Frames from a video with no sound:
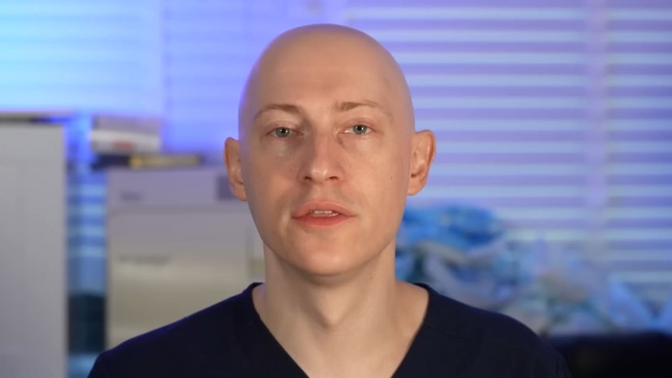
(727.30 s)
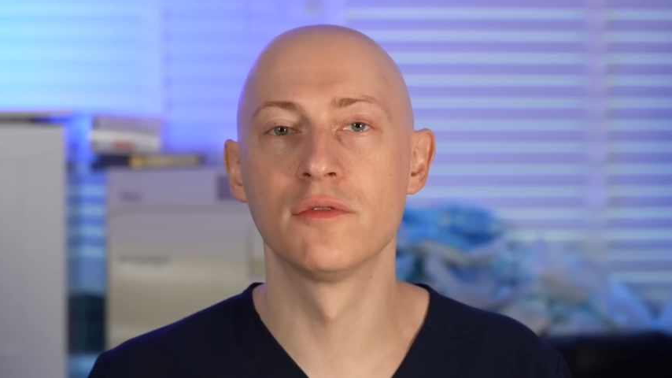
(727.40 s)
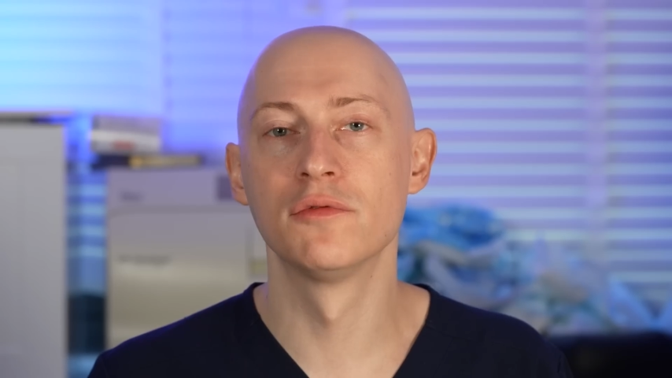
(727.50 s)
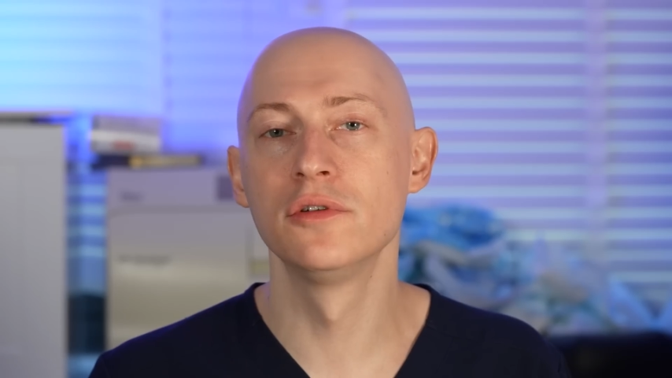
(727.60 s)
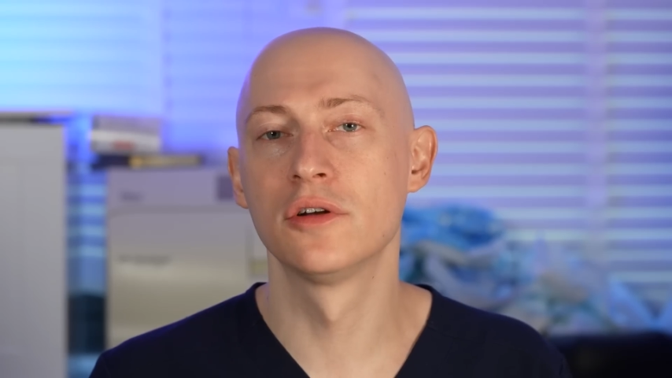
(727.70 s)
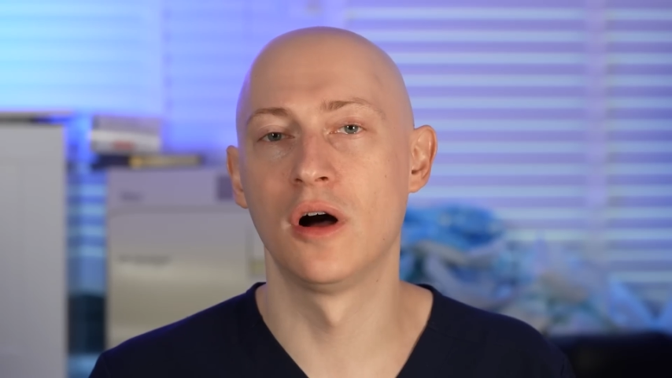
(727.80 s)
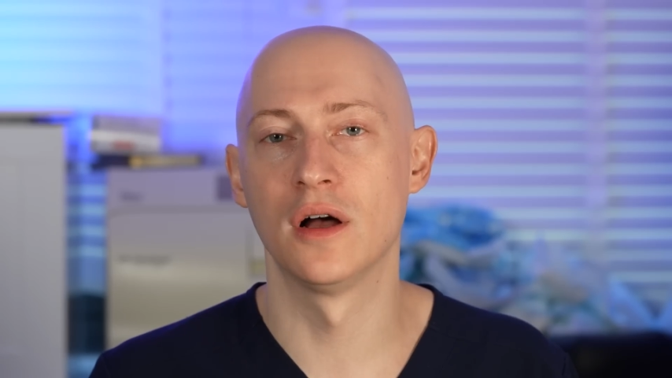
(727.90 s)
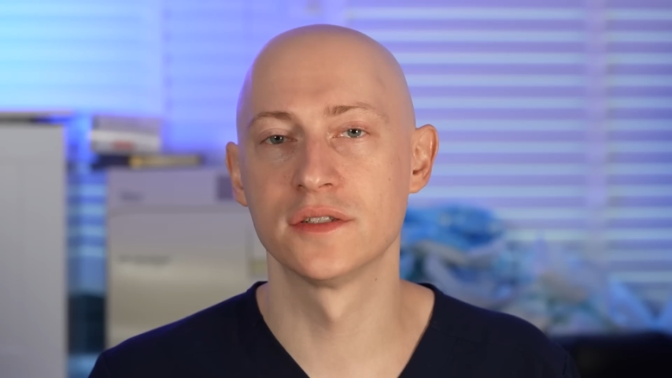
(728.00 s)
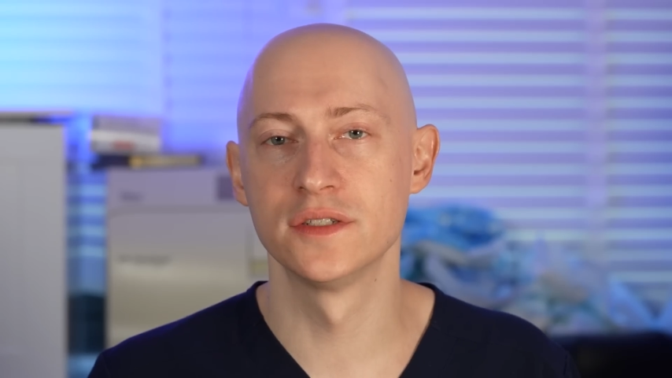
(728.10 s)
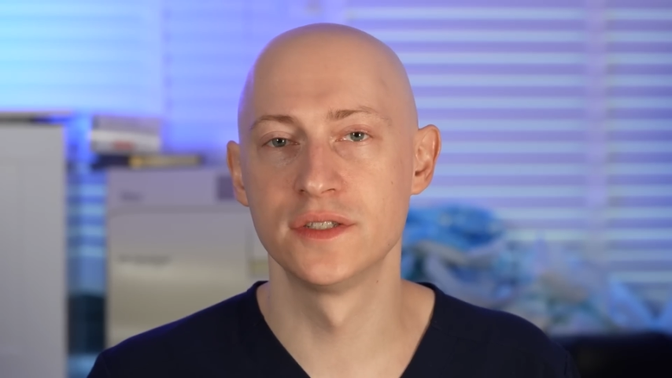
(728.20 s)
The root
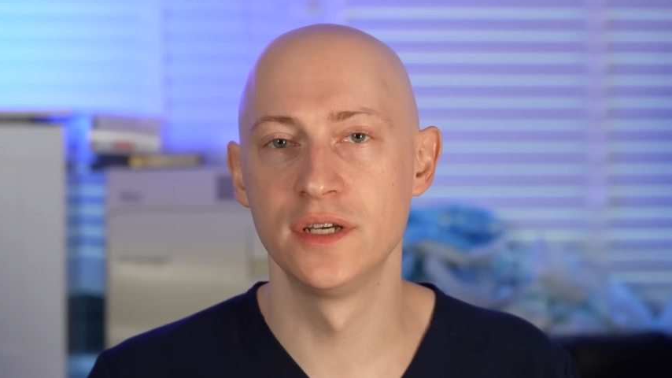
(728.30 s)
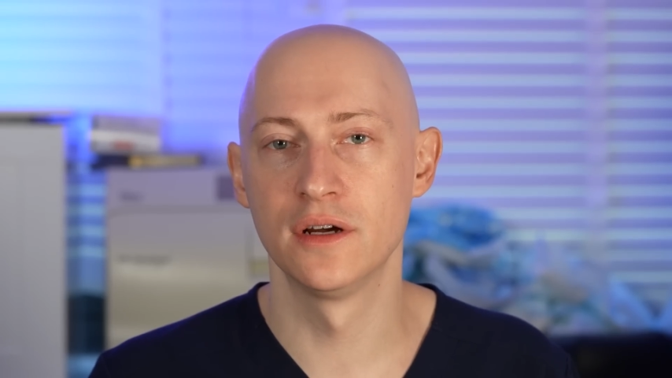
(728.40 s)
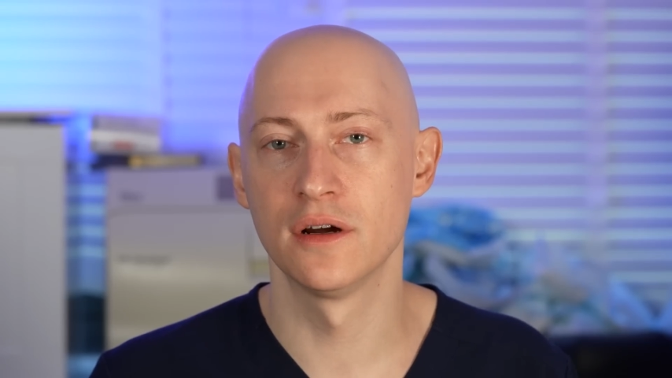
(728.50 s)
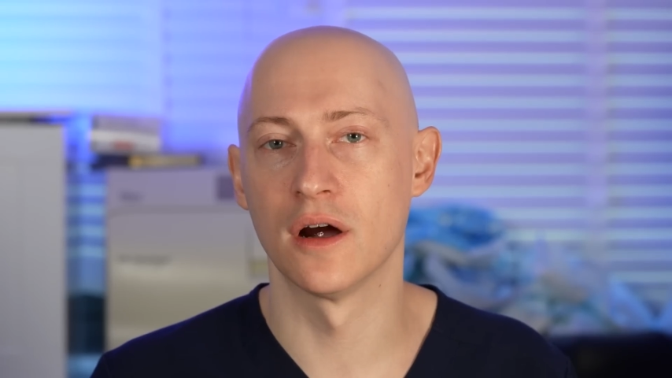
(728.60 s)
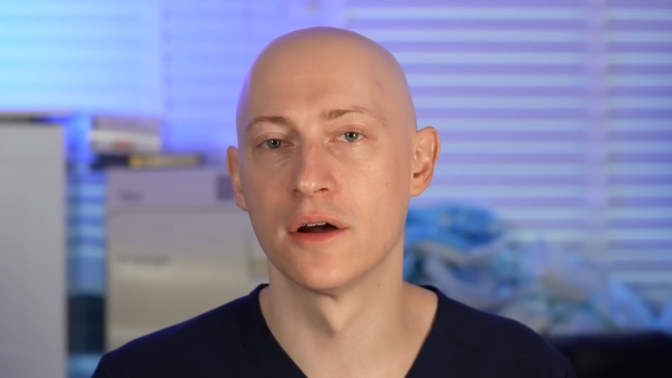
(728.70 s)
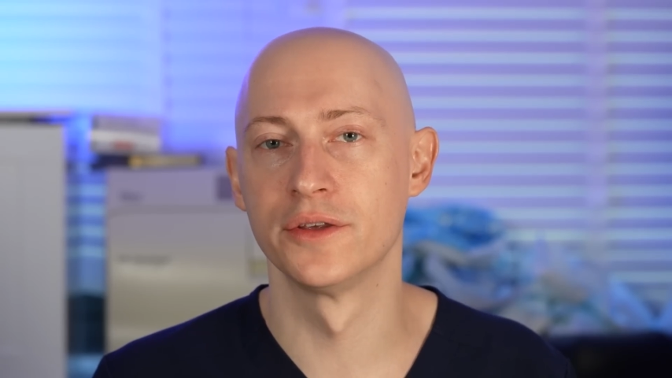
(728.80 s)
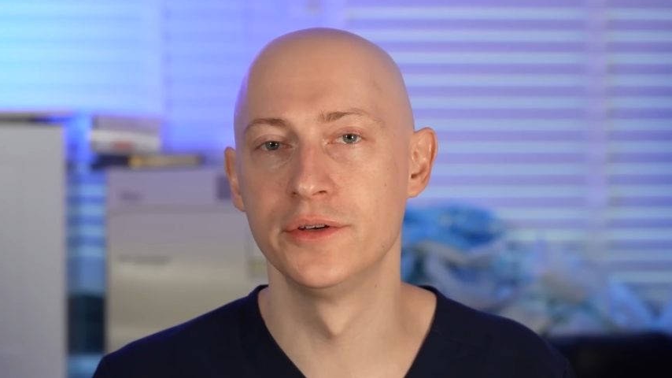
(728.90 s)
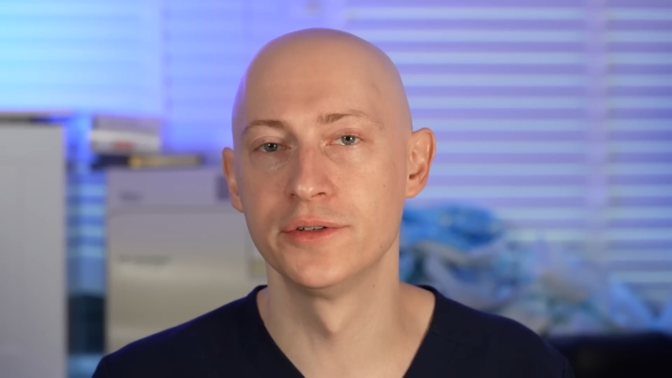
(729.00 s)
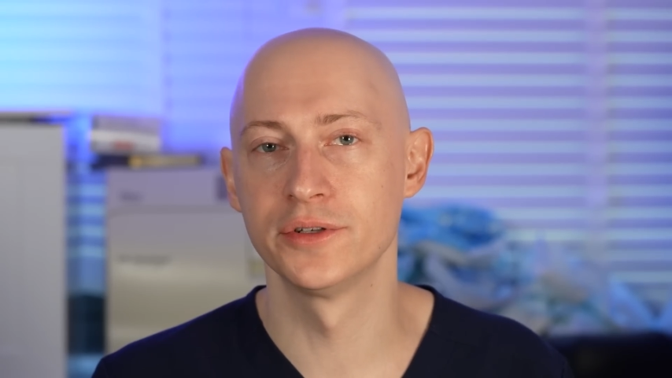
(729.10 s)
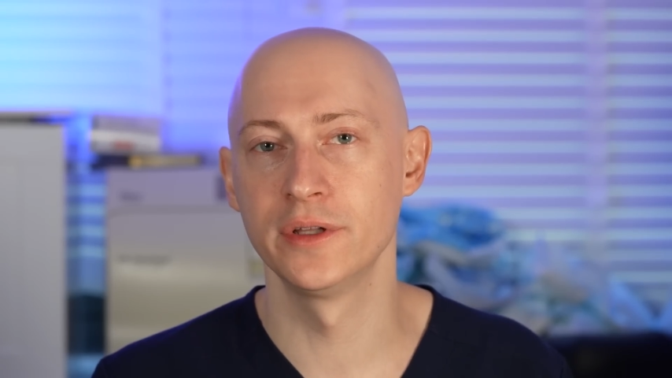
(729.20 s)
causes here are
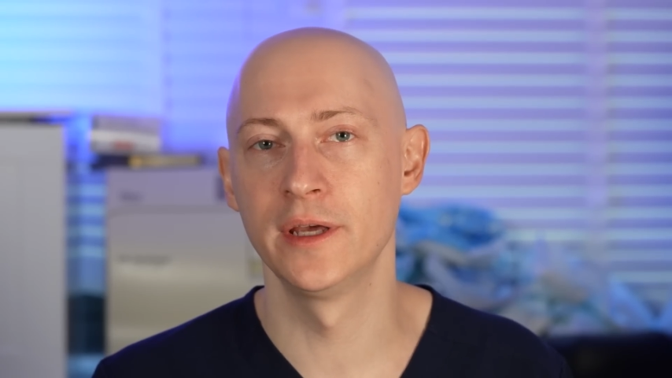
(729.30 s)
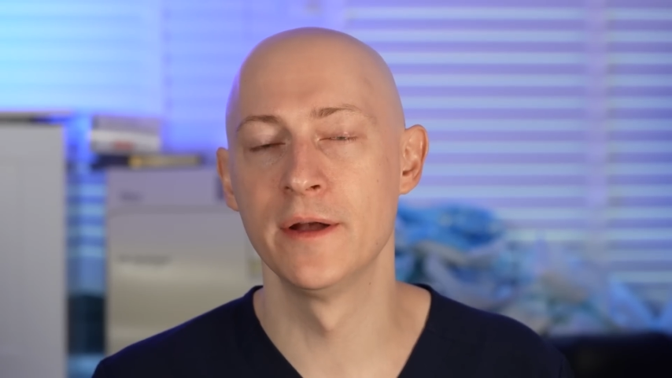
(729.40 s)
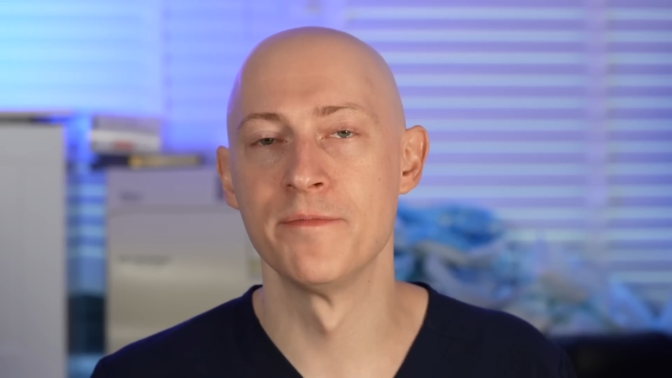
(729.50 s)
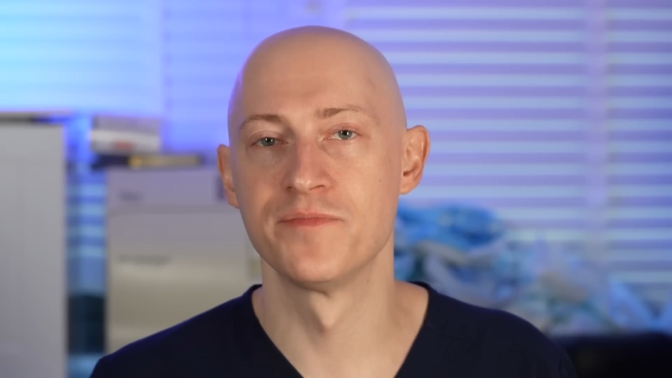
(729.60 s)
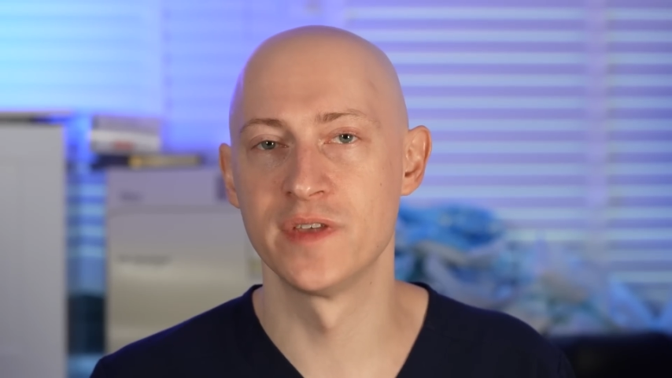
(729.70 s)
usually